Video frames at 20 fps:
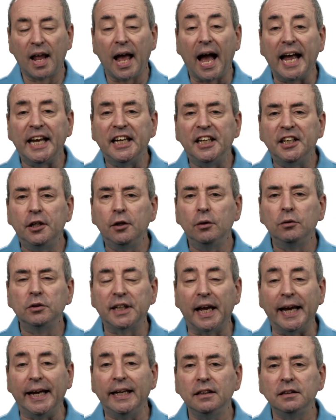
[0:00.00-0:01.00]
A
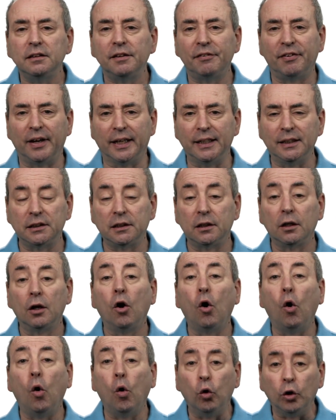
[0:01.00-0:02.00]
user interface,
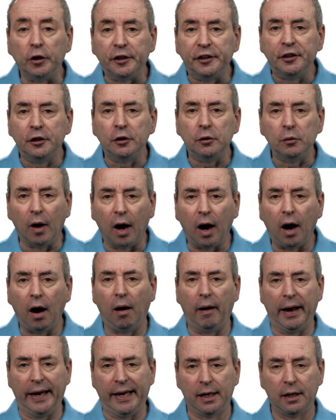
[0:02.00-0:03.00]
or
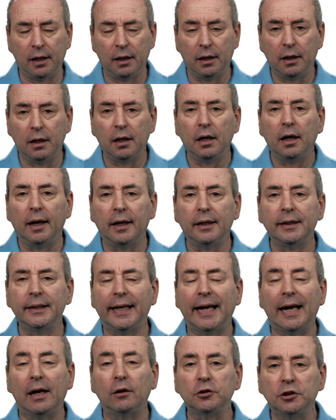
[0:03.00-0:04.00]
UI,
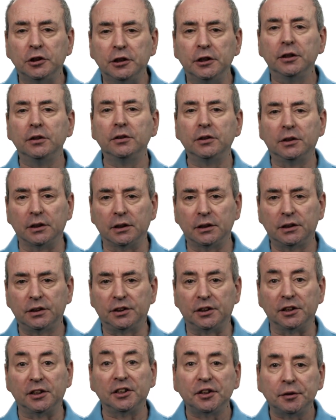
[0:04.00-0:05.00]
allows users
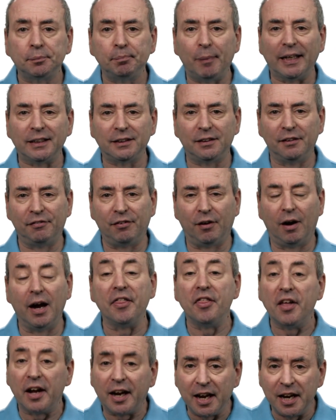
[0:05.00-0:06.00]
to specify
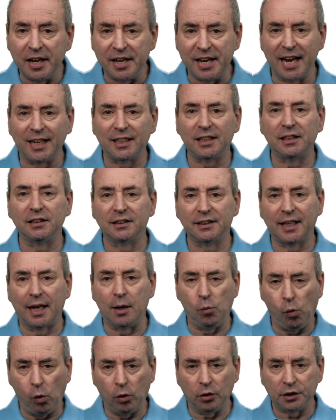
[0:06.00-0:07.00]
the connections they
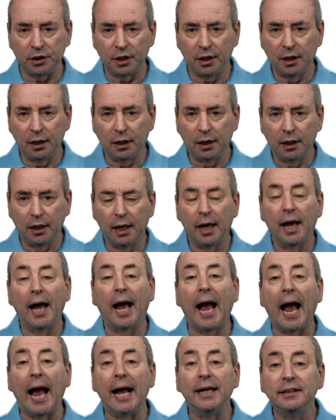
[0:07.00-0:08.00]
want
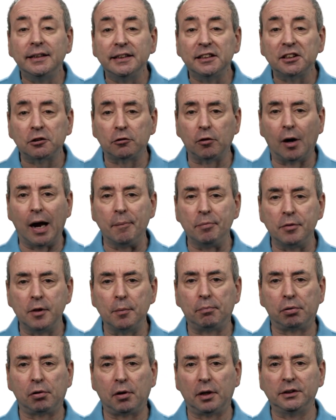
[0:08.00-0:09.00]
and describe the
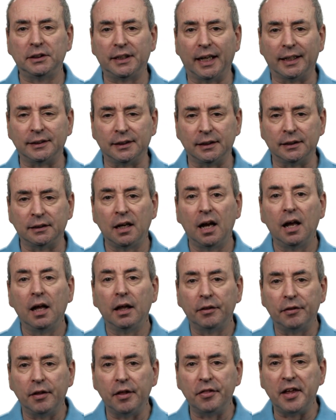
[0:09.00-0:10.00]
processes
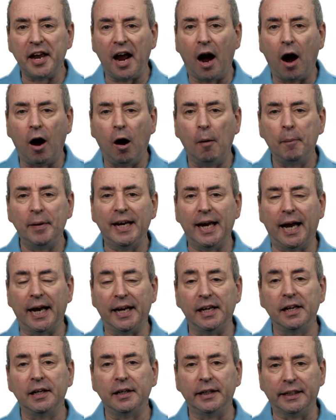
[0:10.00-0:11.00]
that the
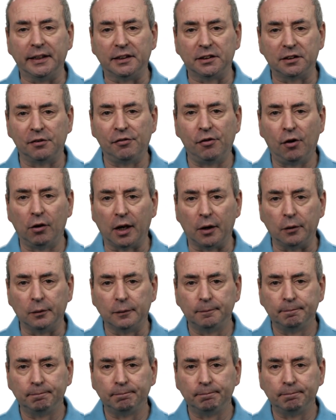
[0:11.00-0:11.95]
RPA needs to follow.